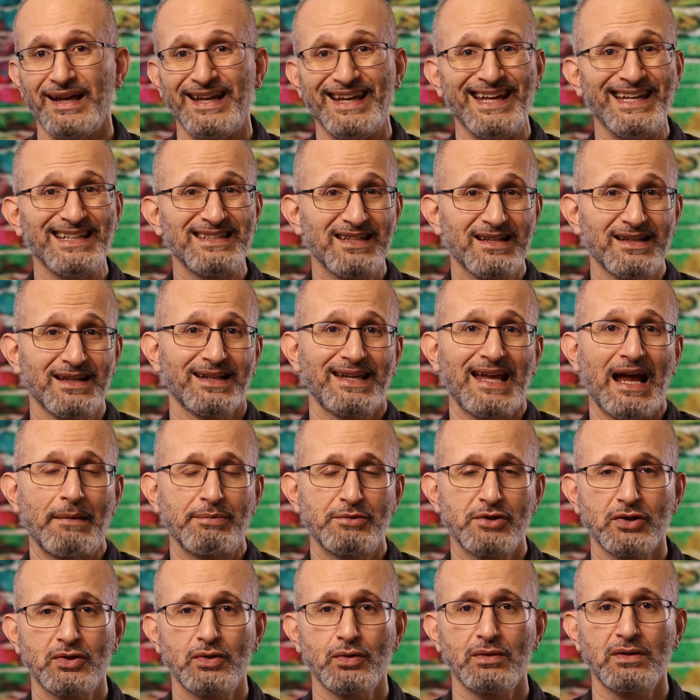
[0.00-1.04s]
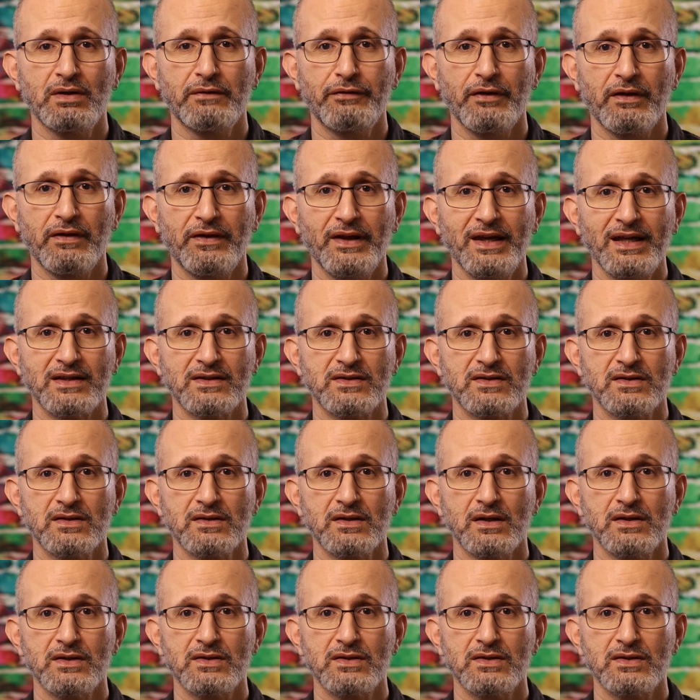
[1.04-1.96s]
it's going to capture two different things.